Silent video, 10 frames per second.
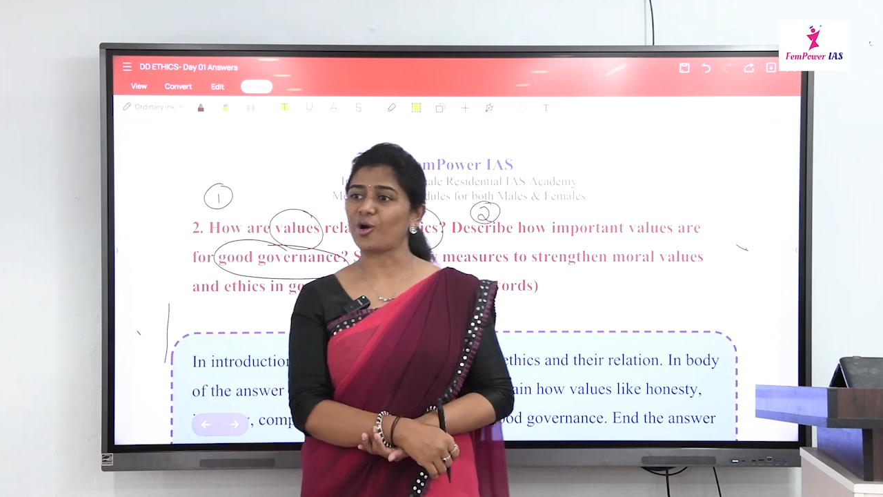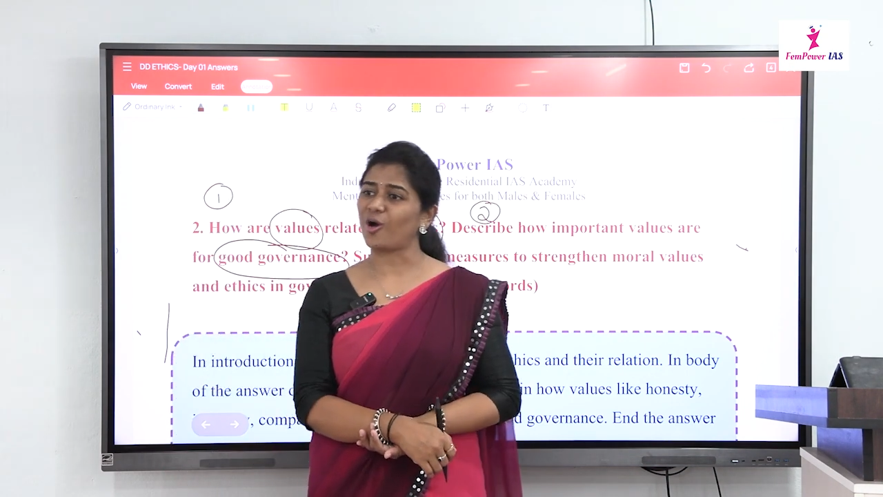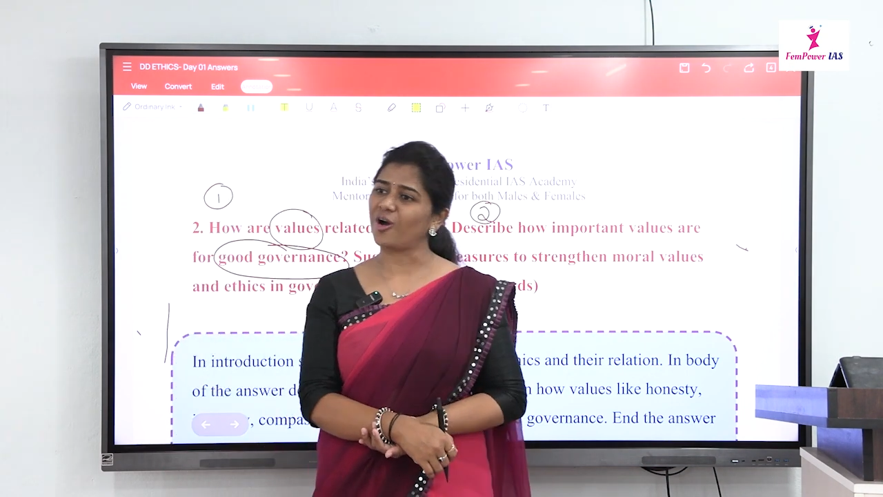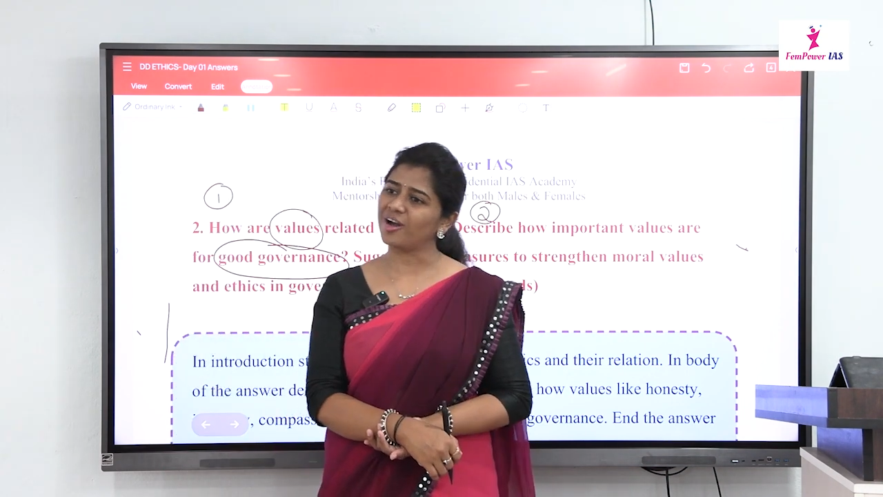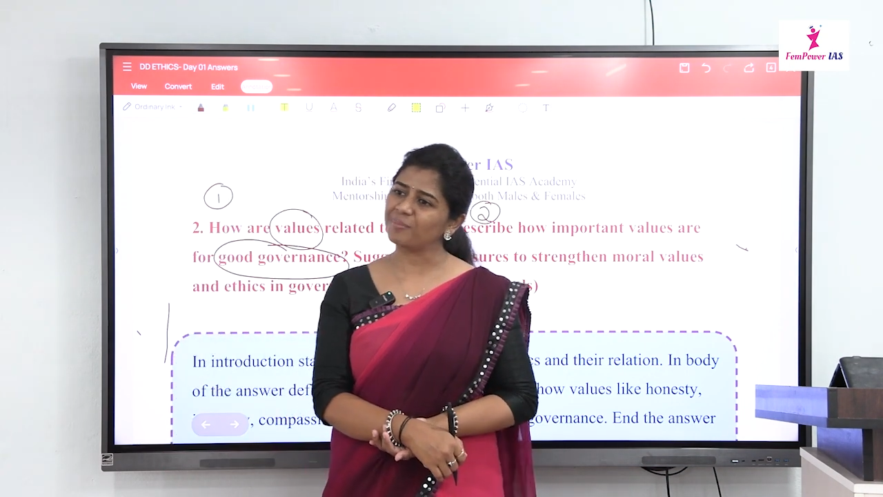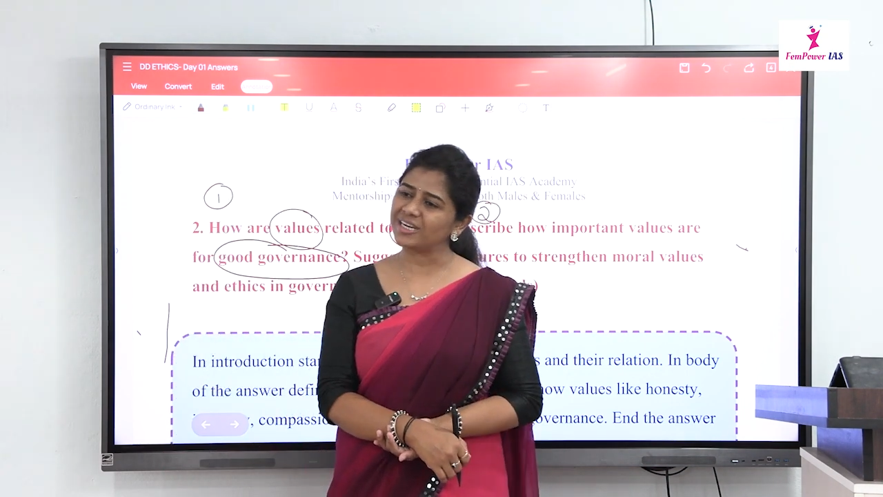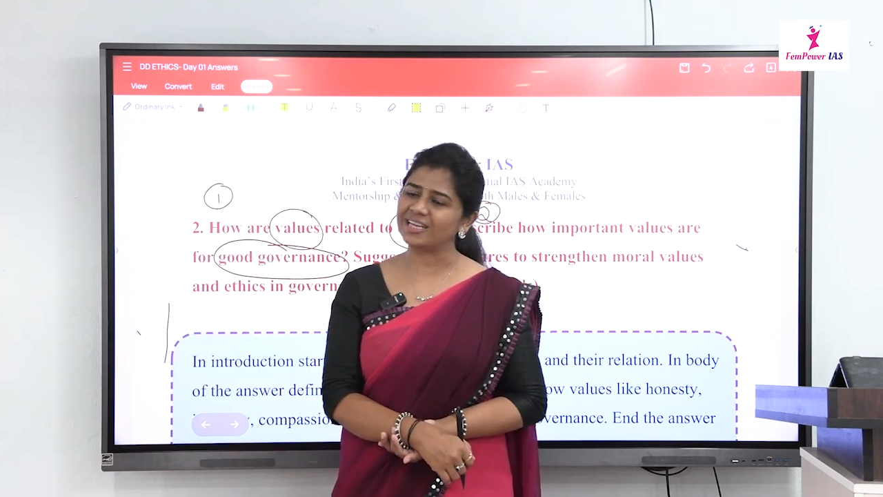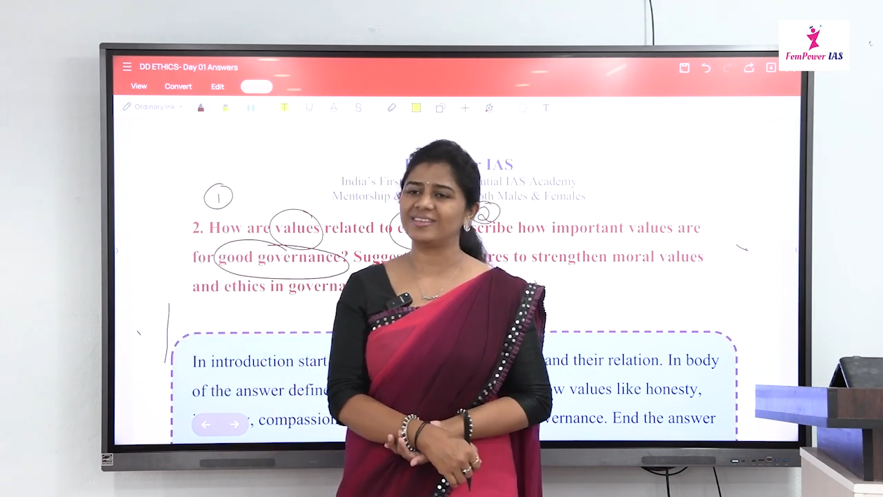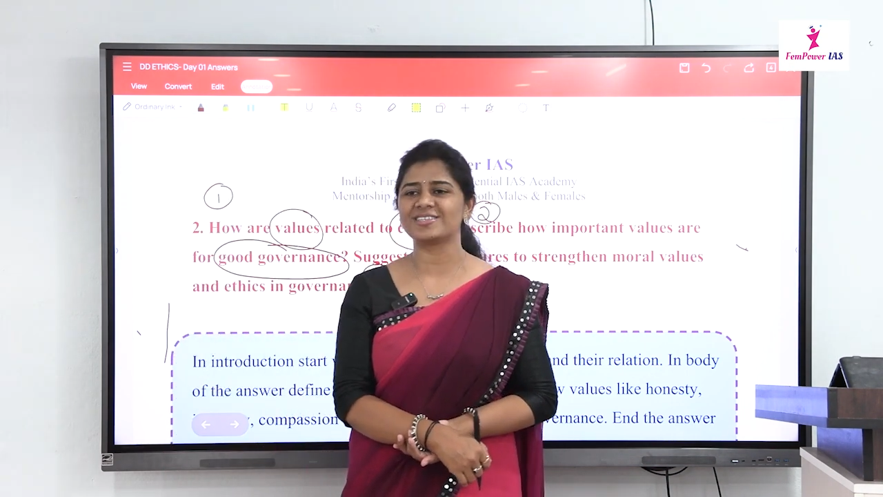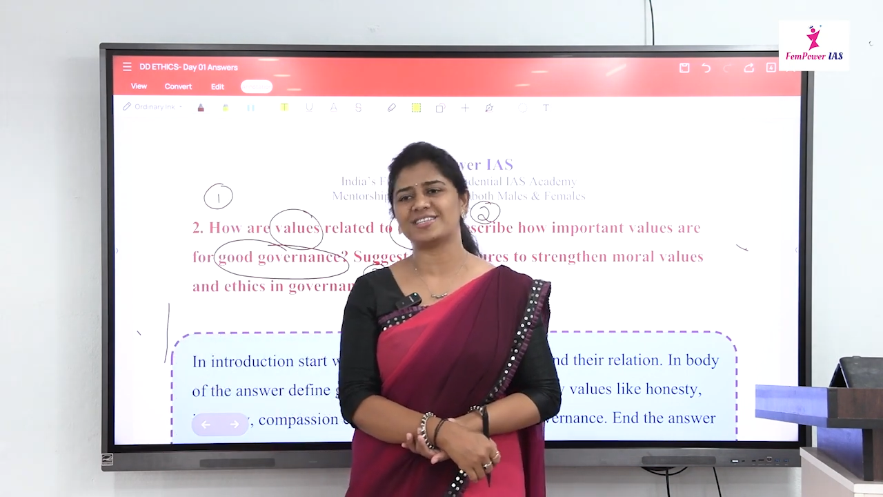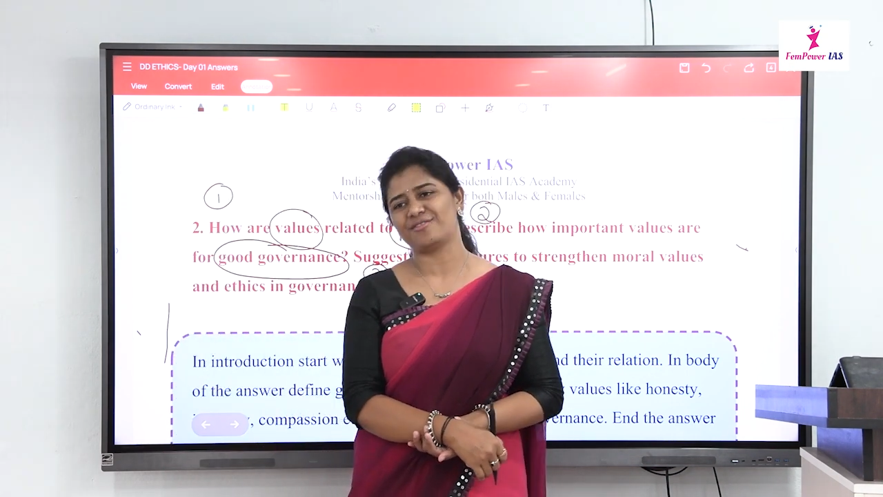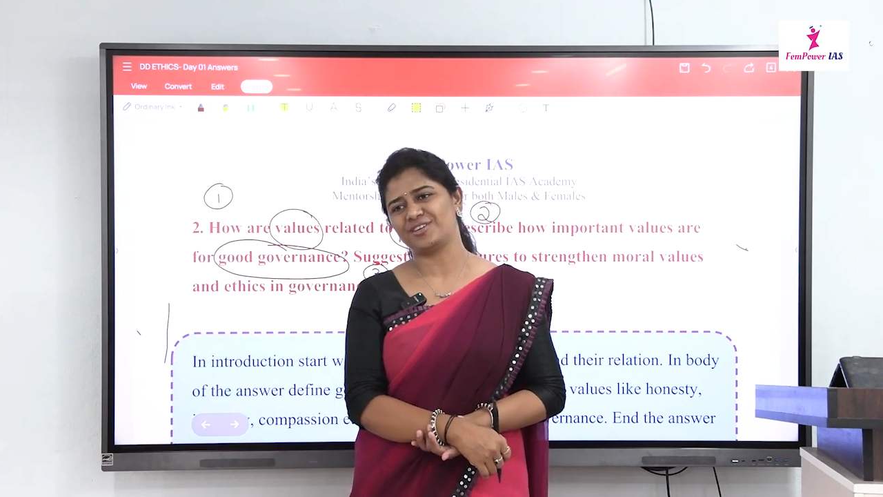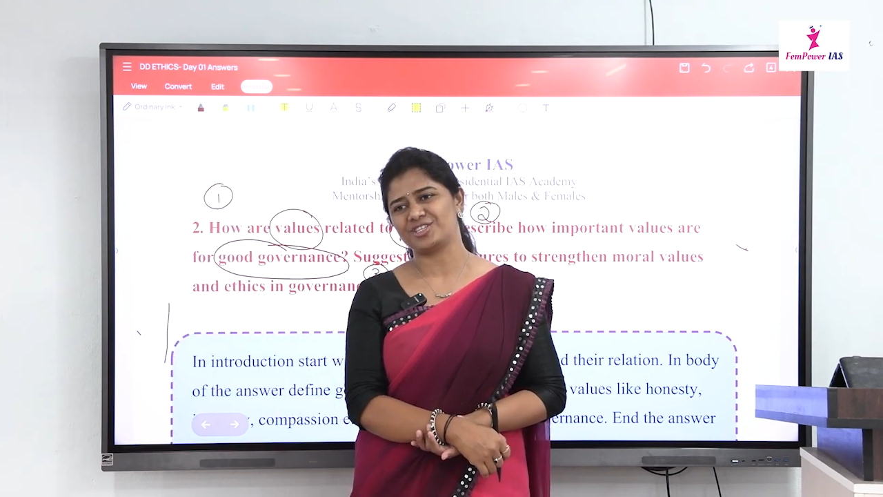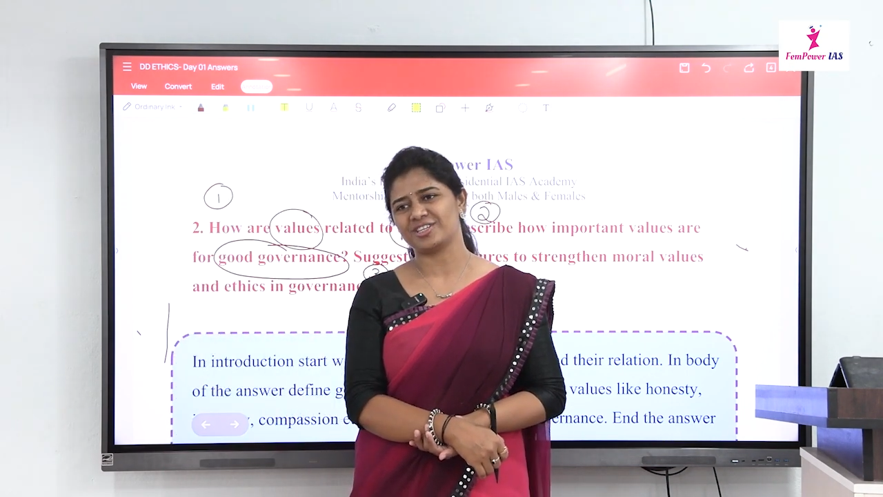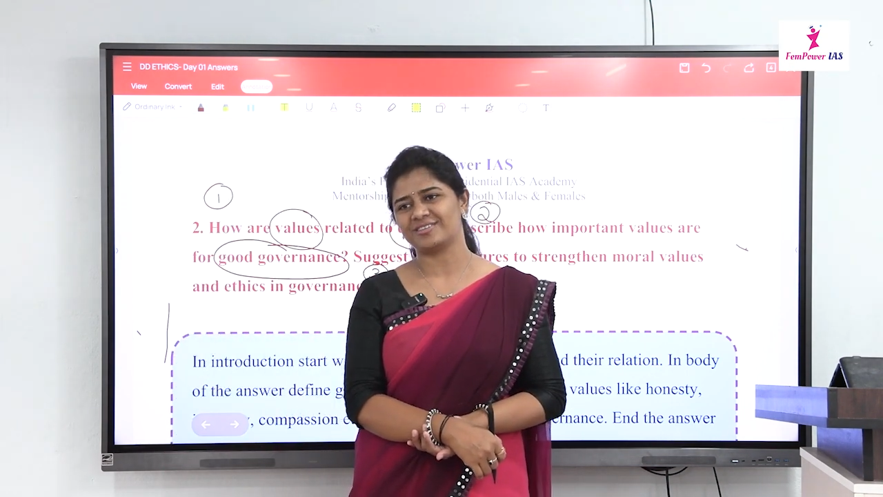common ethics
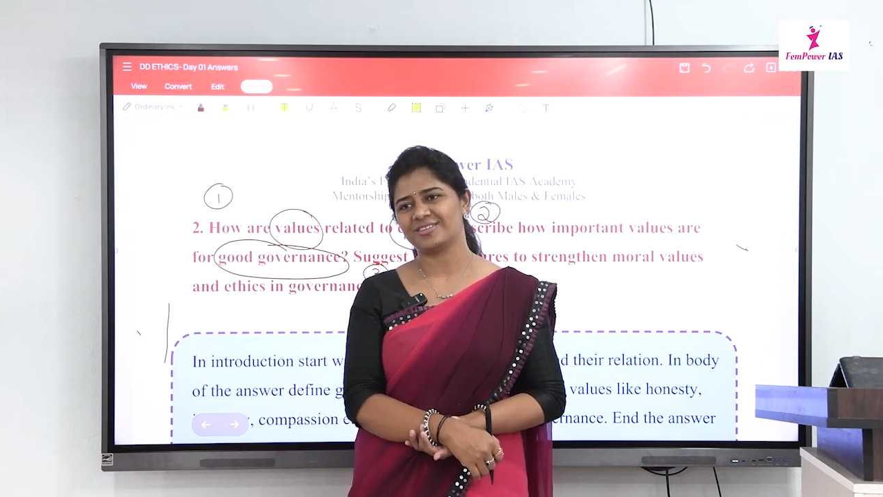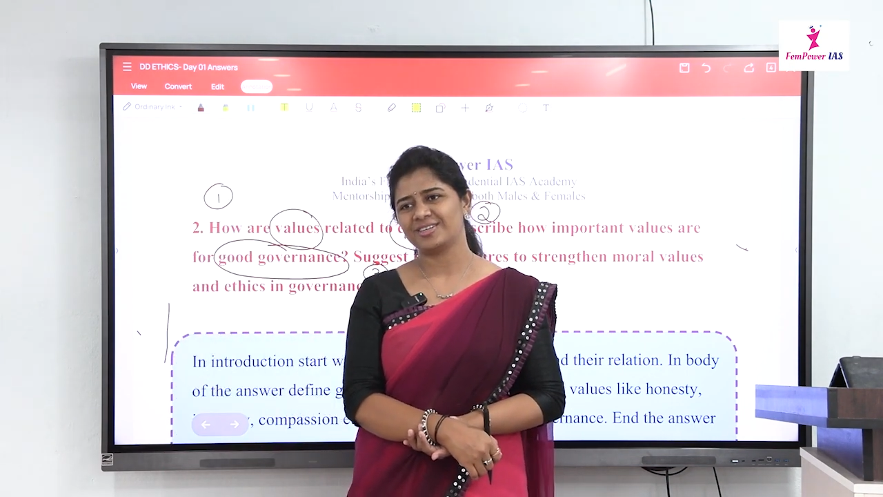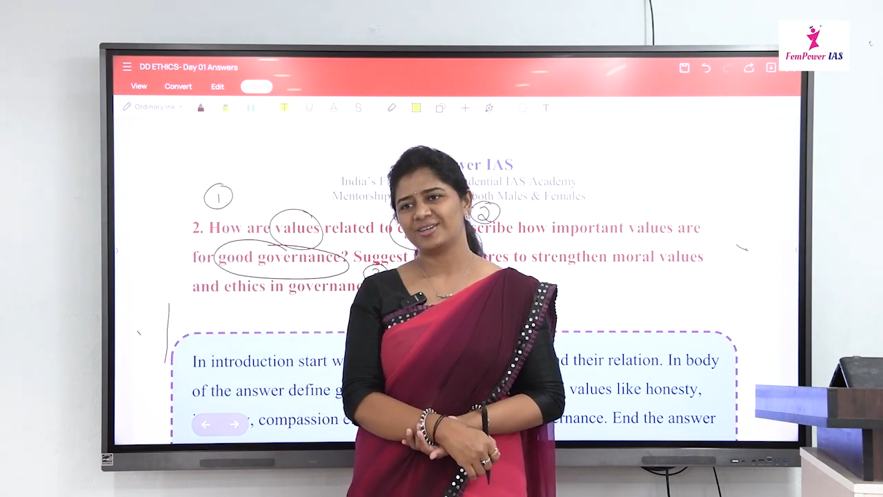definition.